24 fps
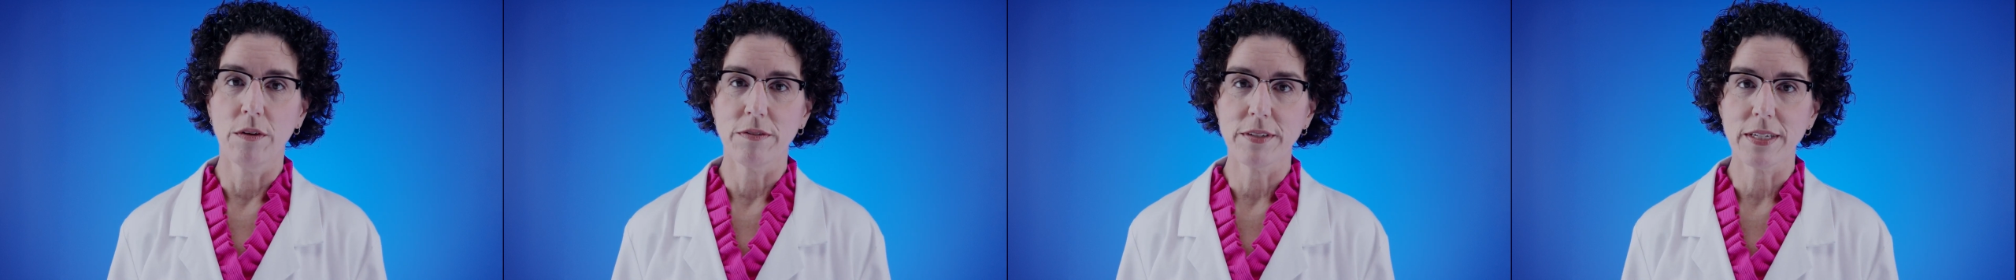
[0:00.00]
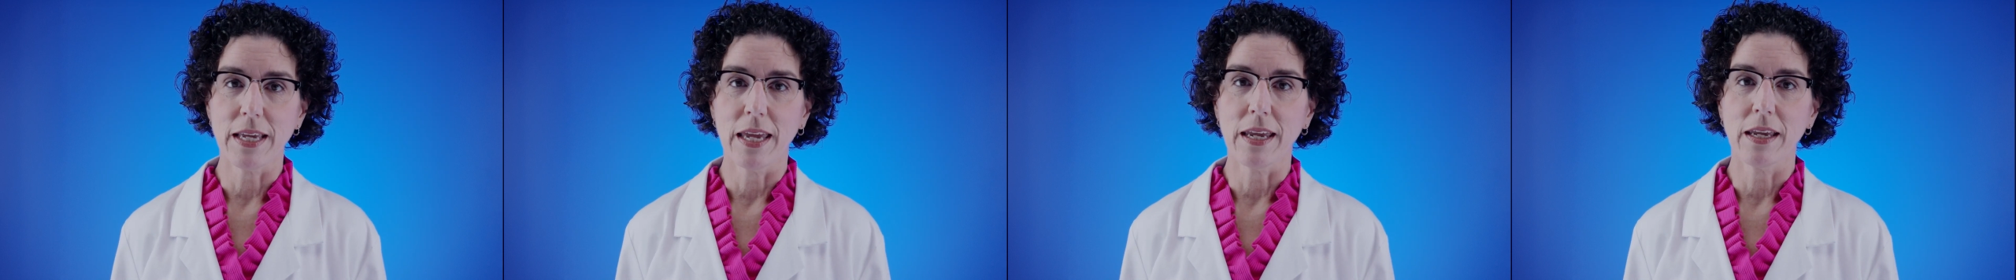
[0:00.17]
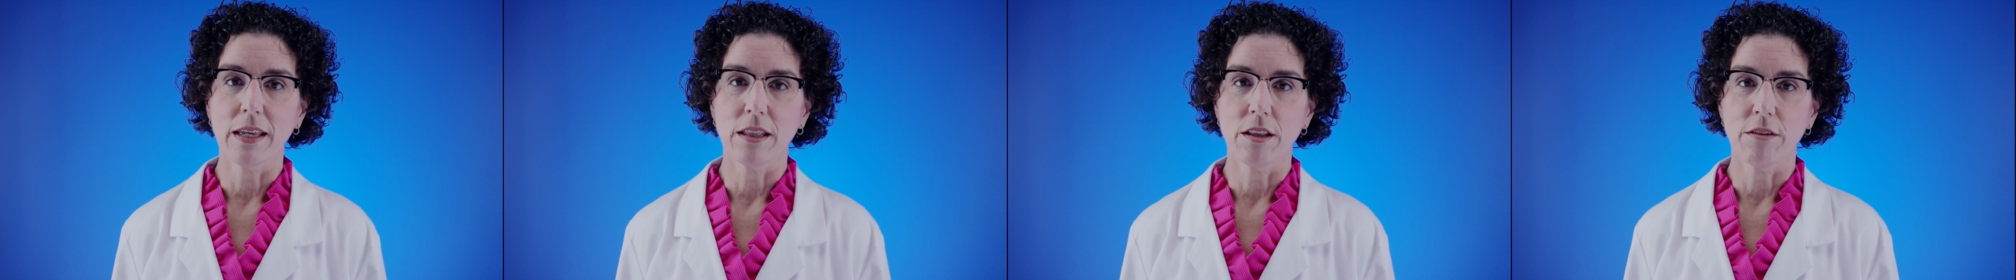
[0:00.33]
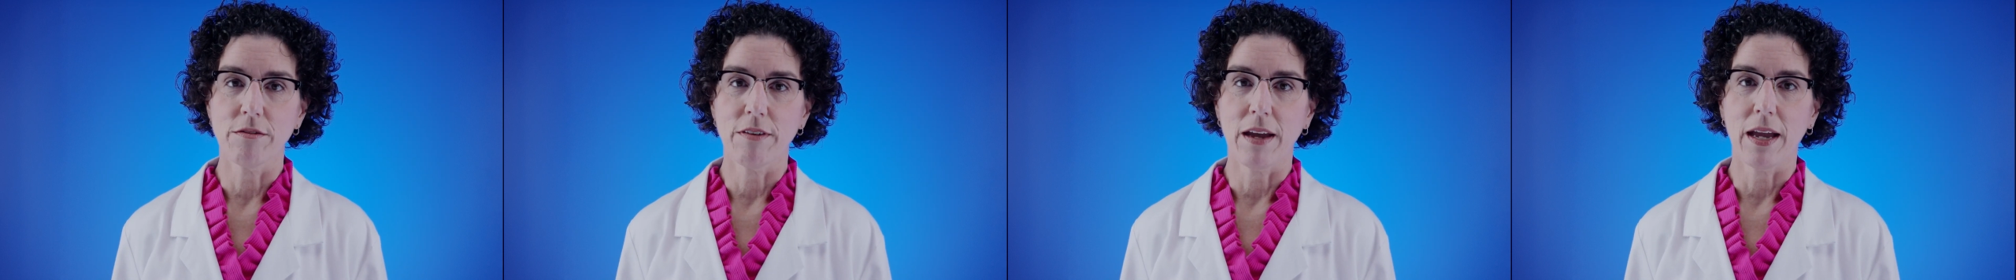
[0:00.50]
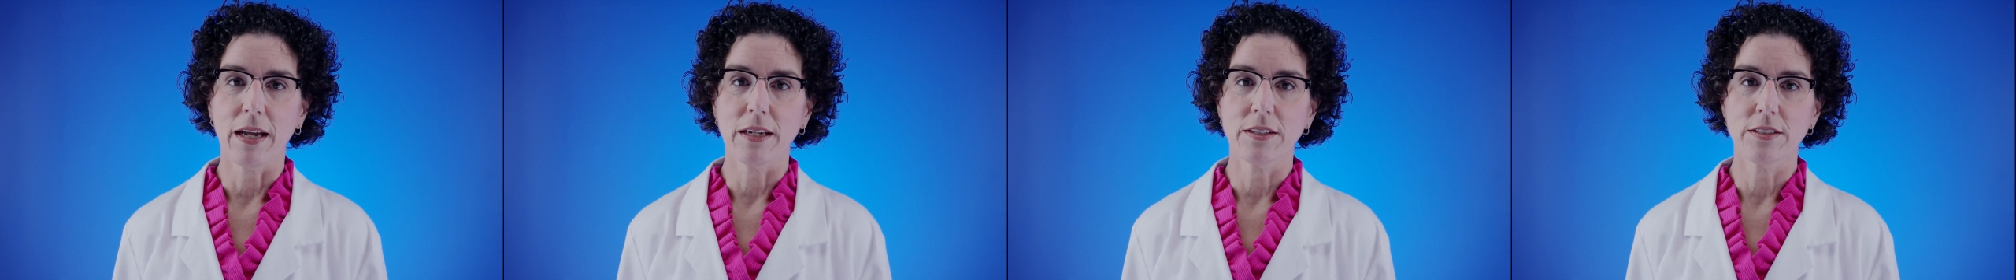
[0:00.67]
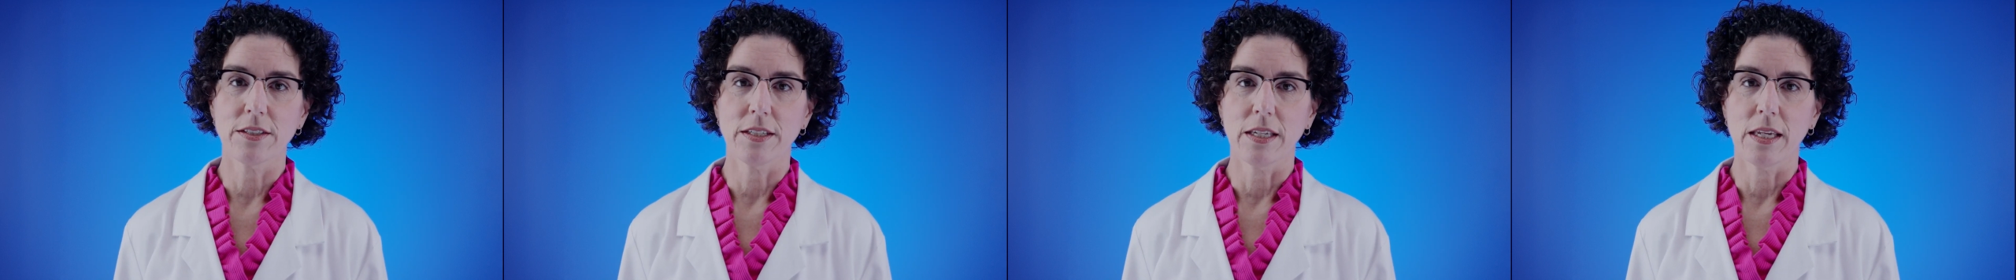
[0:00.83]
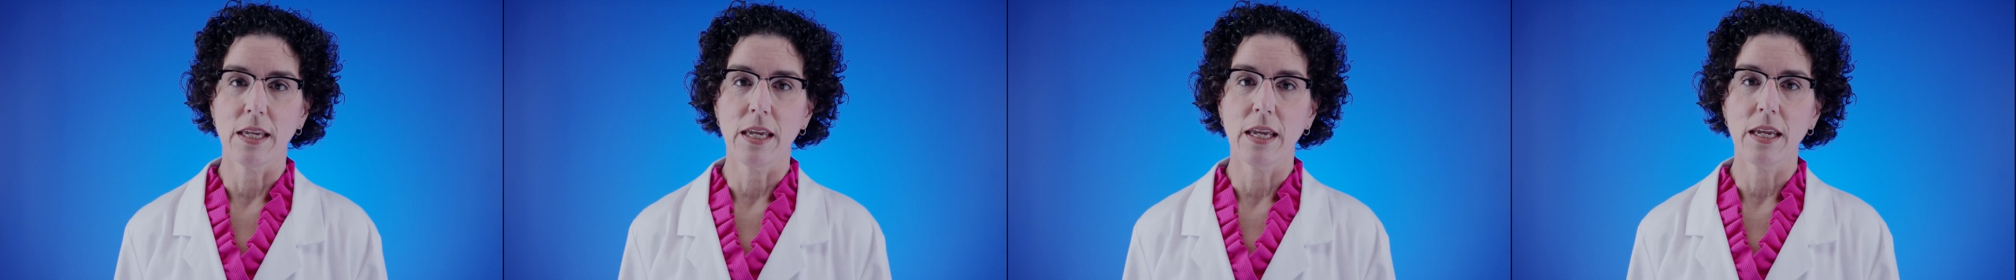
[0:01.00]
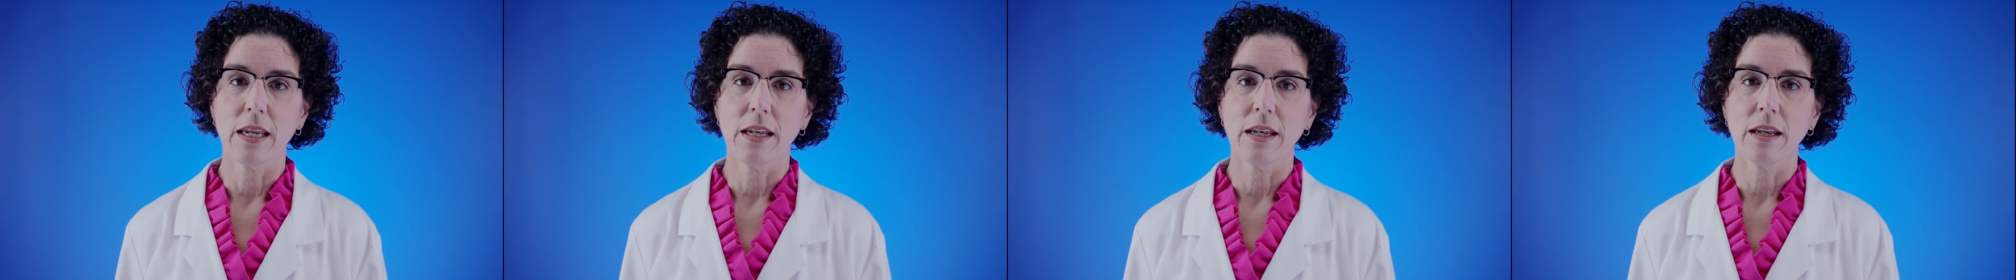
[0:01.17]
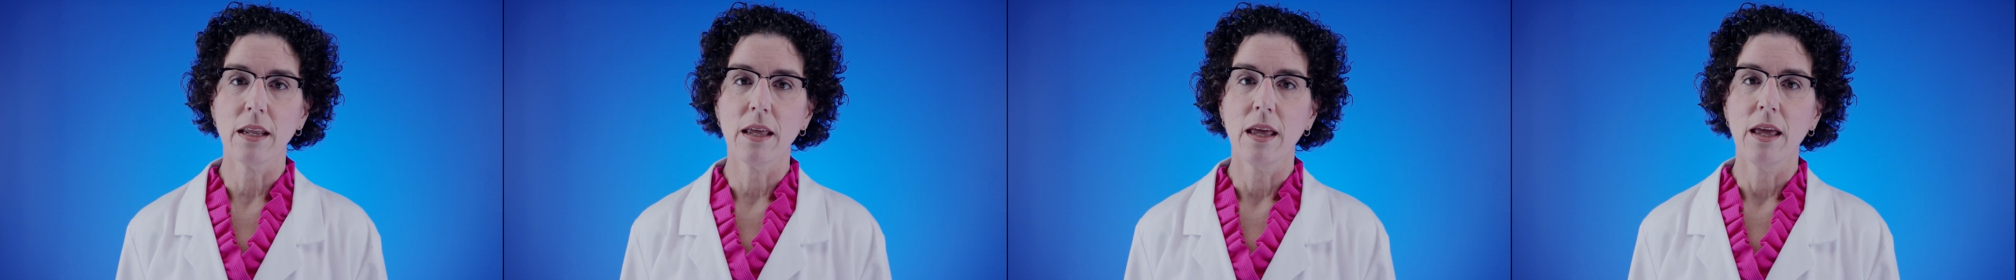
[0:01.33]
have taken the
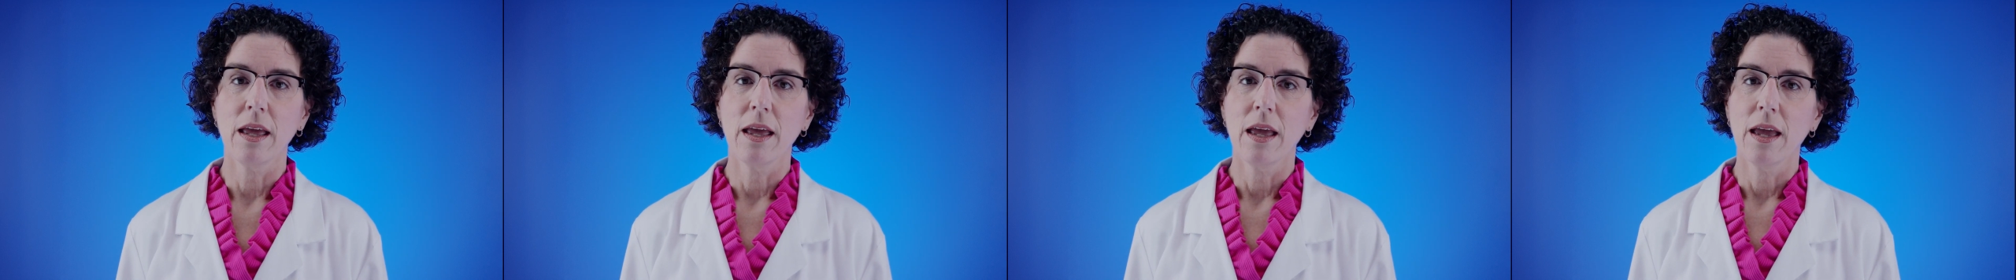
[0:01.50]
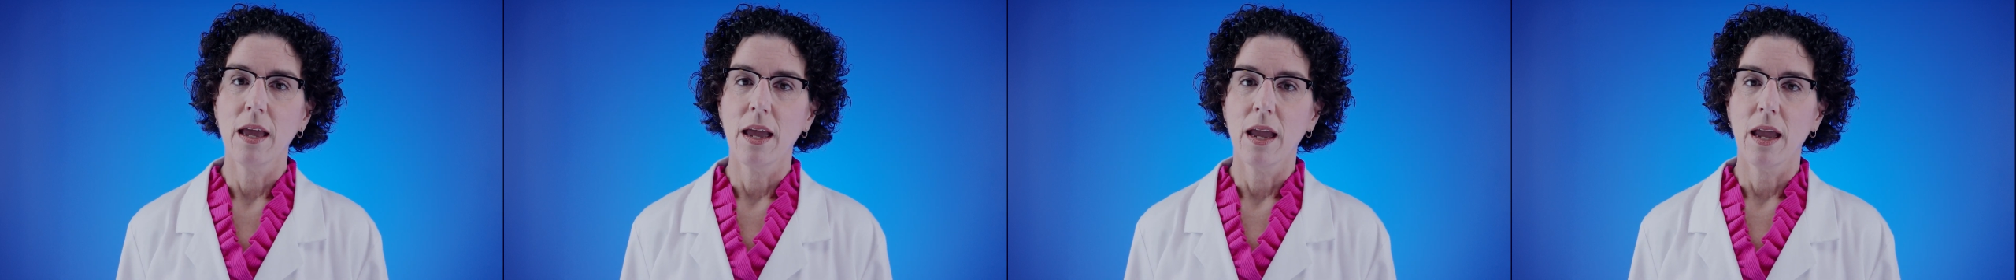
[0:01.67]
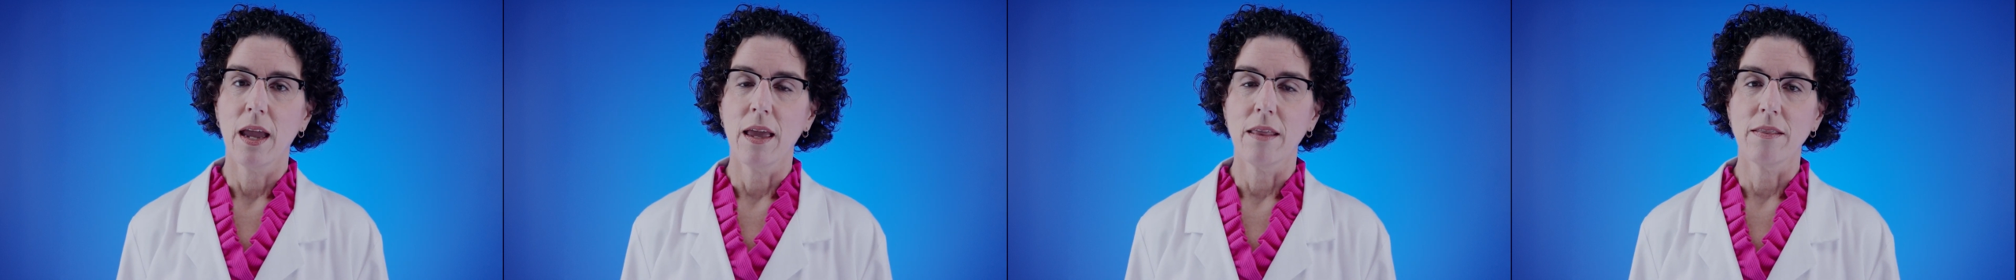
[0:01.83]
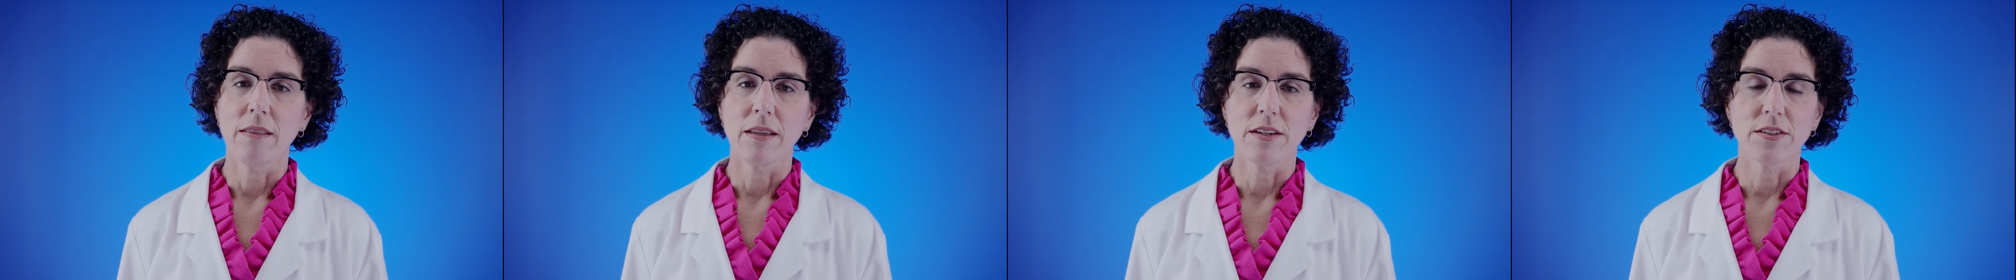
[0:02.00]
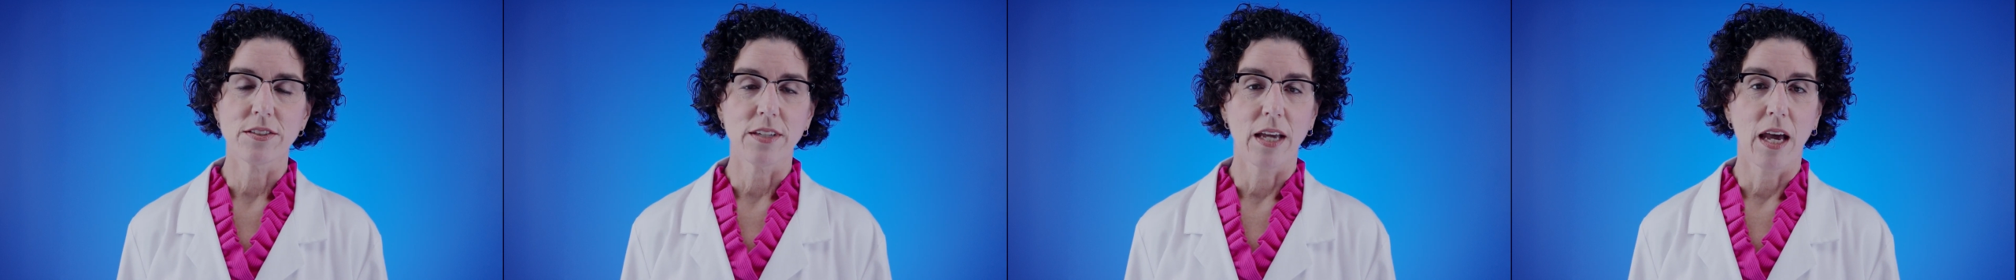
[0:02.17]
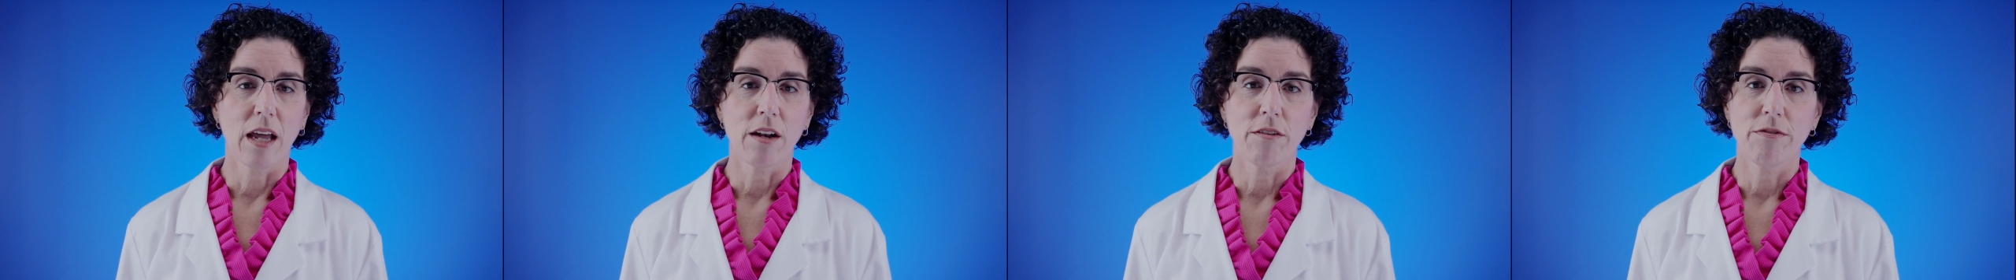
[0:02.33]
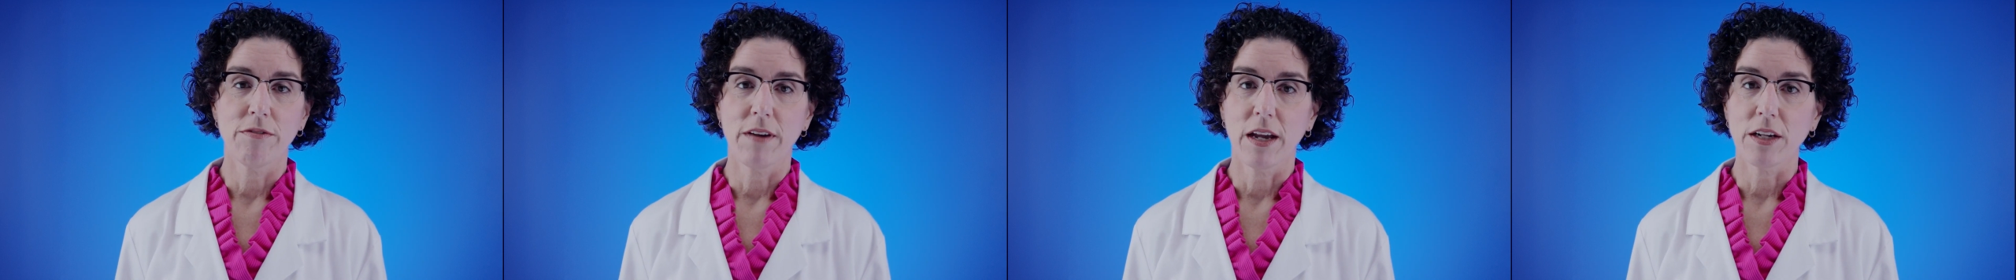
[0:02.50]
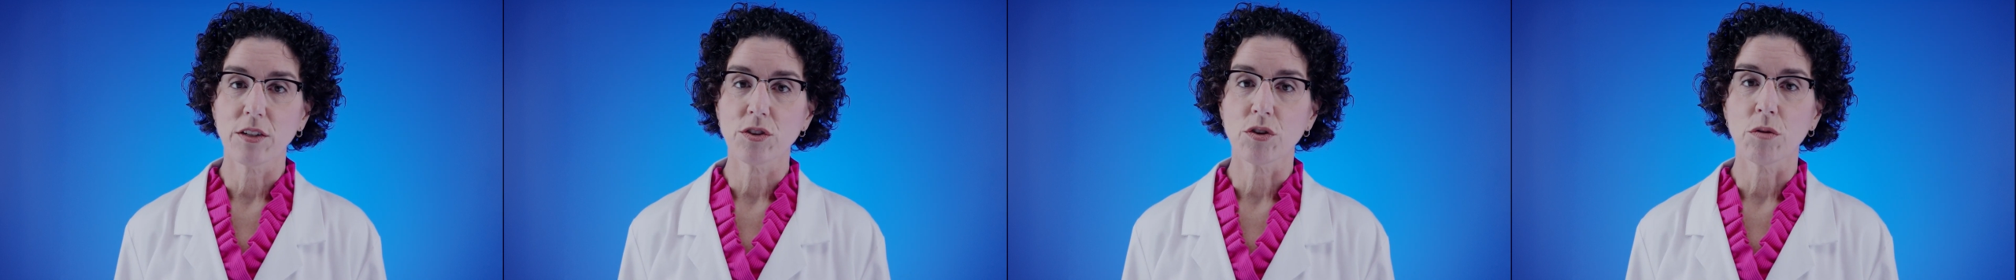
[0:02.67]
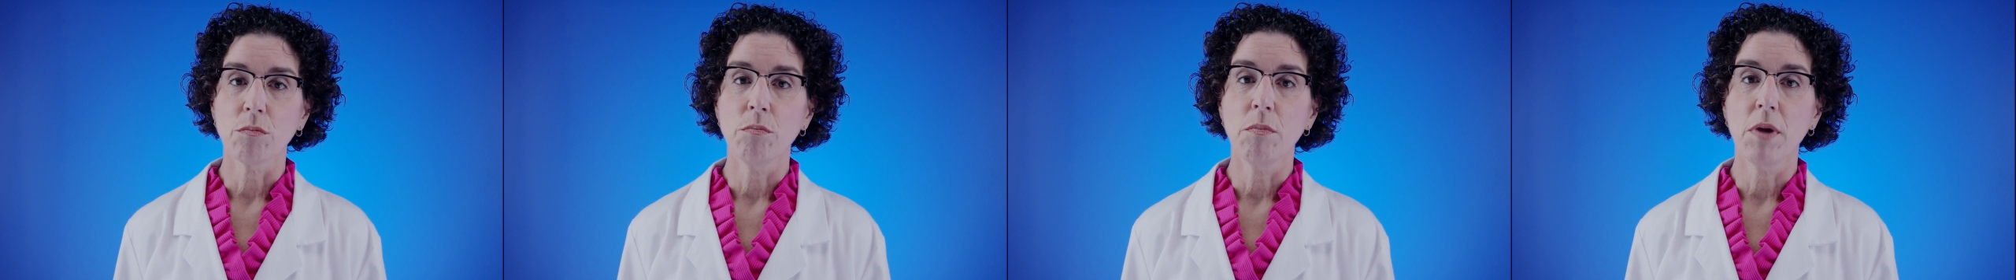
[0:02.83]
vaccine, and the side
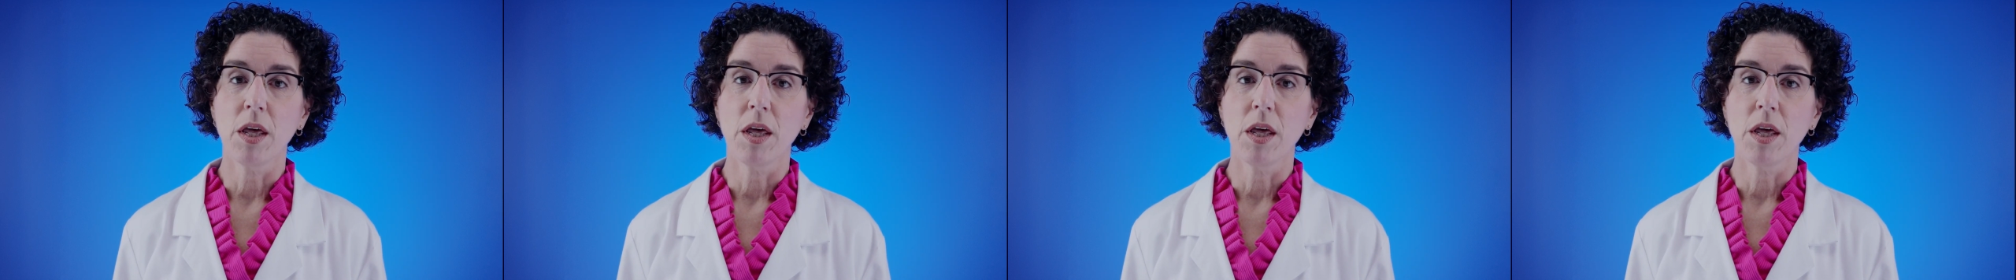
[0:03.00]
effects are